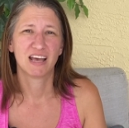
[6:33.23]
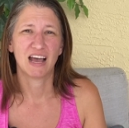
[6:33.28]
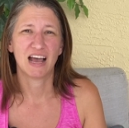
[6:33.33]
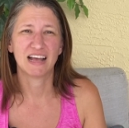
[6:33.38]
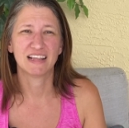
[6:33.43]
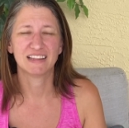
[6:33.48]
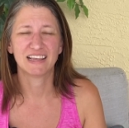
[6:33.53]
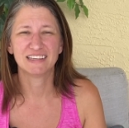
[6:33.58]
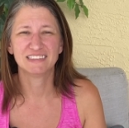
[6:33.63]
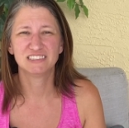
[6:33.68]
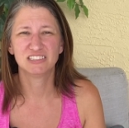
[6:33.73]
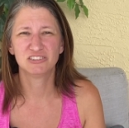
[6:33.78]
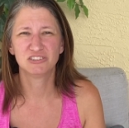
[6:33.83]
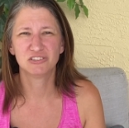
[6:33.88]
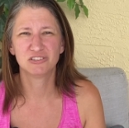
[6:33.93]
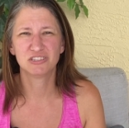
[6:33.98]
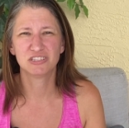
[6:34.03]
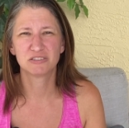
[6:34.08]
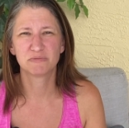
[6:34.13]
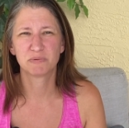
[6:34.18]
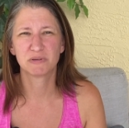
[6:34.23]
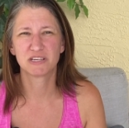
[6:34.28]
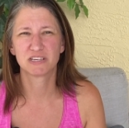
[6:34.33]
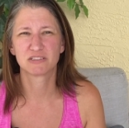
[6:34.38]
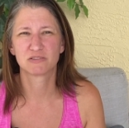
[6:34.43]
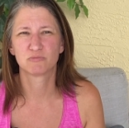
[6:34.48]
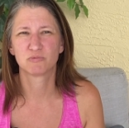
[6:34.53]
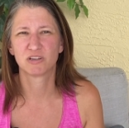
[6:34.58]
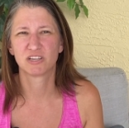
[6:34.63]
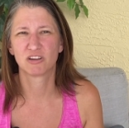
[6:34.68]
I like to do this
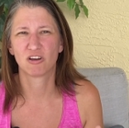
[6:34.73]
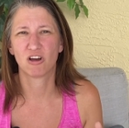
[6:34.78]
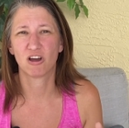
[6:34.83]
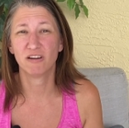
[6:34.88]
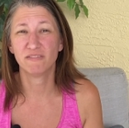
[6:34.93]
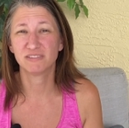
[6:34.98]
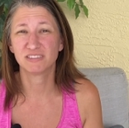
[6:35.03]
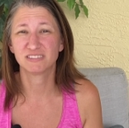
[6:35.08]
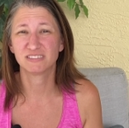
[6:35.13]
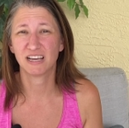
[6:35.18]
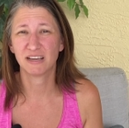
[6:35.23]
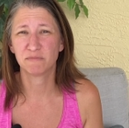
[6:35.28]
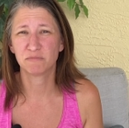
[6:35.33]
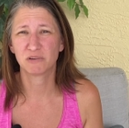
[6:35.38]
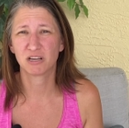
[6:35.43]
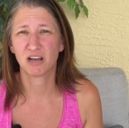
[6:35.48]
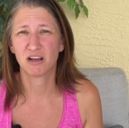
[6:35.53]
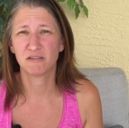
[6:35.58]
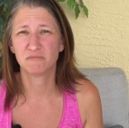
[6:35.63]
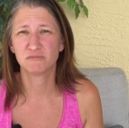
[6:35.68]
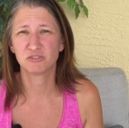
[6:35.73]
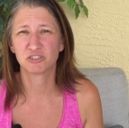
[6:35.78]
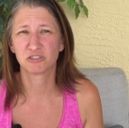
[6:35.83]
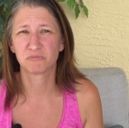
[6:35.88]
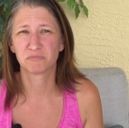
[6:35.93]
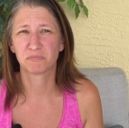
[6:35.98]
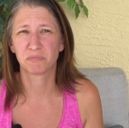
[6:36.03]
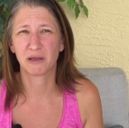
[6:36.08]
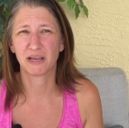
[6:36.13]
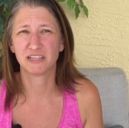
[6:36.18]
because when harvest time comes, your
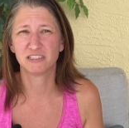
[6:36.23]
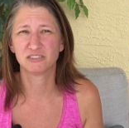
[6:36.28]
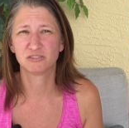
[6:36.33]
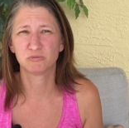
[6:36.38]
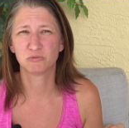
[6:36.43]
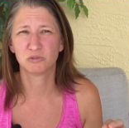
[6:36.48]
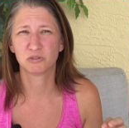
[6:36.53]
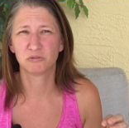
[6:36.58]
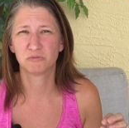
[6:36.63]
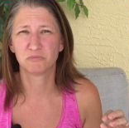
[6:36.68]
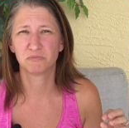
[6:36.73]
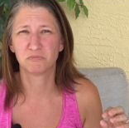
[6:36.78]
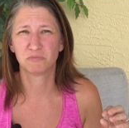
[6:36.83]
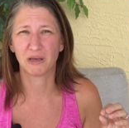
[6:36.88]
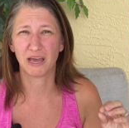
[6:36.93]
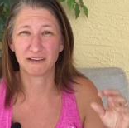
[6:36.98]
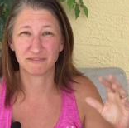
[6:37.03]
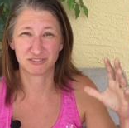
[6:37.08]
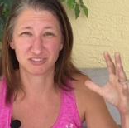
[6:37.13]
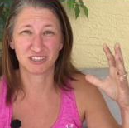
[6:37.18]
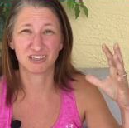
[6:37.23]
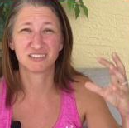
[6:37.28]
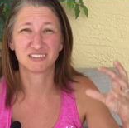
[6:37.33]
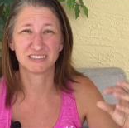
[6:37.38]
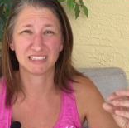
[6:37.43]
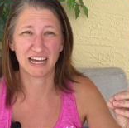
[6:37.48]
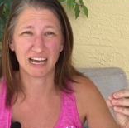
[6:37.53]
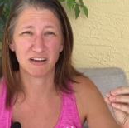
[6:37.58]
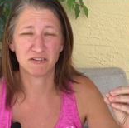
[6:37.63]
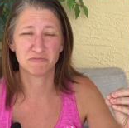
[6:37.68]
beds will have sunk
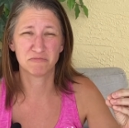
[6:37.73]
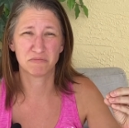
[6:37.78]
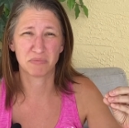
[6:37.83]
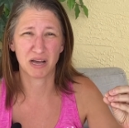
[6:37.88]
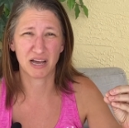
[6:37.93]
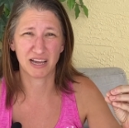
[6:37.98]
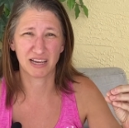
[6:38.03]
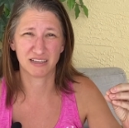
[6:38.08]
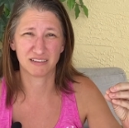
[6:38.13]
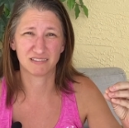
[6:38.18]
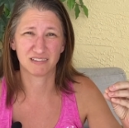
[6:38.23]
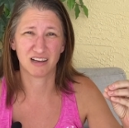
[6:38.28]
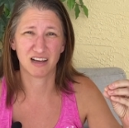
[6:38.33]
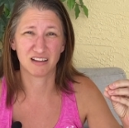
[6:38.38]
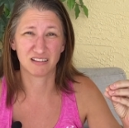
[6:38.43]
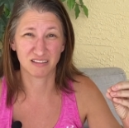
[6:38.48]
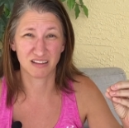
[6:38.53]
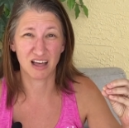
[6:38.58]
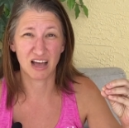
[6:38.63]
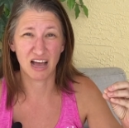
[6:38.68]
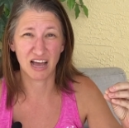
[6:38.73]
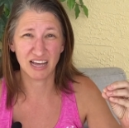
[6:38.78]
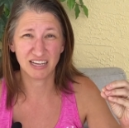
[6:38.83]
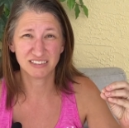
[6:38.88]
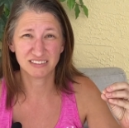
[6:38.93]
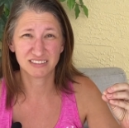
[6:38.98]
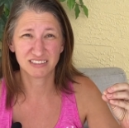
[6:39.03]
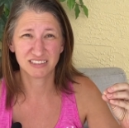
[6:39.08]
down by a lot.